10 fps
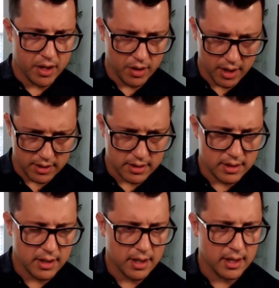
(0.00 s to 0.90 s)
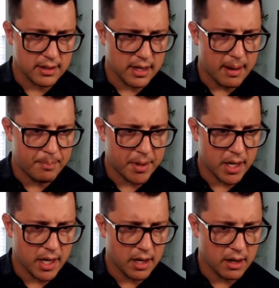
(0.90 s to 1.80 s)
you can see things
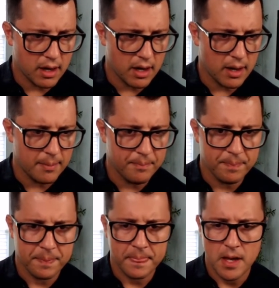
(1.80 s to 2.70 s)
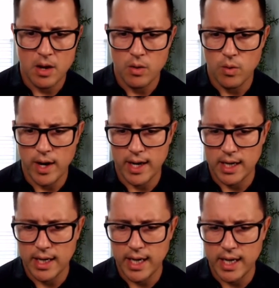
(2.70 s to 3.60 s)
happening. Right
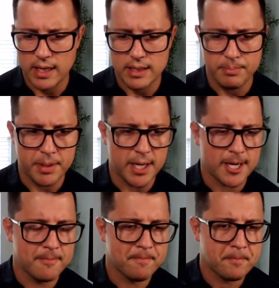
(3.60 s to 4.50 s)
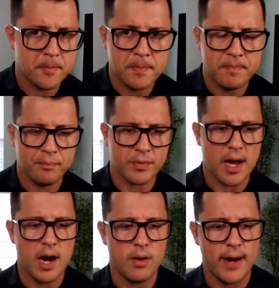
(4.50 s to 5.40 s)
click and debug.
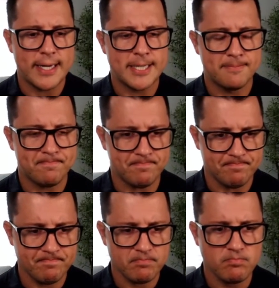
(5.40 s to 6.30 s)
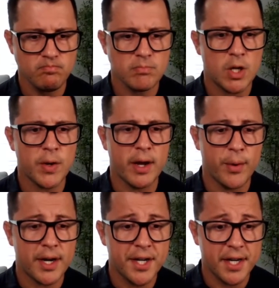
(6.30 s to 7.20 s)
All right. Okay,
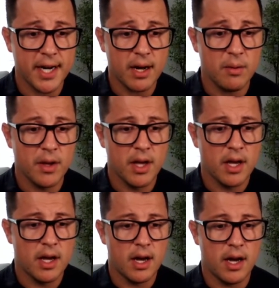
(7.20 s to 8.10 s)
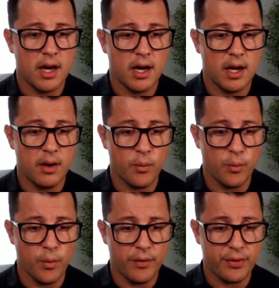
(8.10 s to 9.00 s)
we are here now.
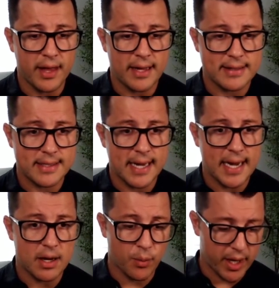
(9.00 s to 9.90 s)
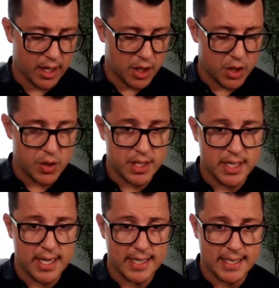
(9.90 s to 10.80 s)
With that said, we can do
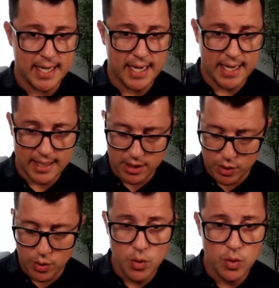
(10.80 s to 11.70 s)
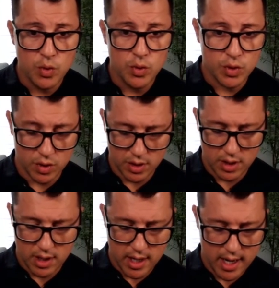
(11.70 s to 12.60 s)
DSS tools
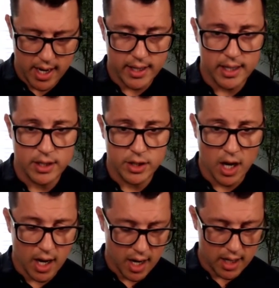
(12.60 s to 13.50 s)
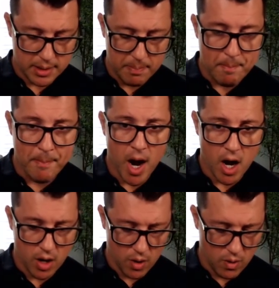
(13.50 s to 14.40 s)
and then dot
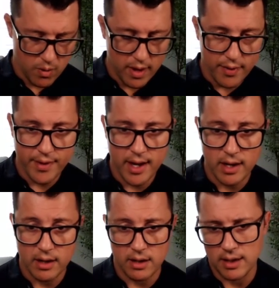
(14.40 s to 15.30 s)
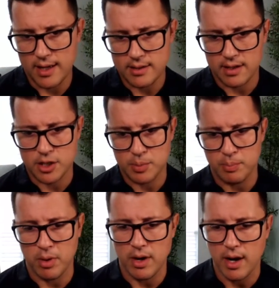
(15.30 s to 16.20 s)
model, and then let's
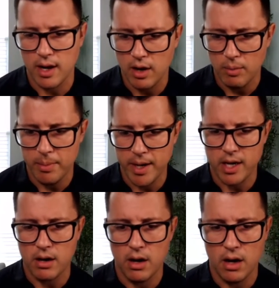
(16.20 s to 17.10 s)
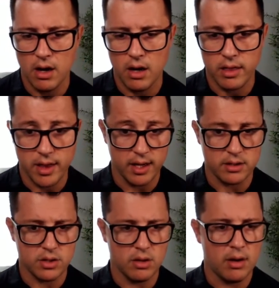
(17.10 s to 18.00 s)
explore a little bit things.
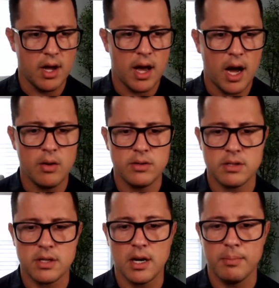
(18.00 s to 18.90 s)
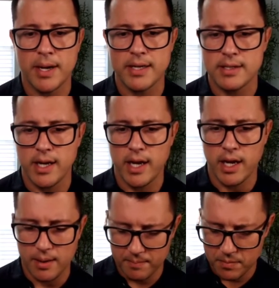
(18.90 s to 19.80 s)
So I would start by
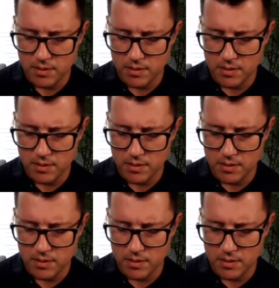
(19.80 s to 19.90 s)
saying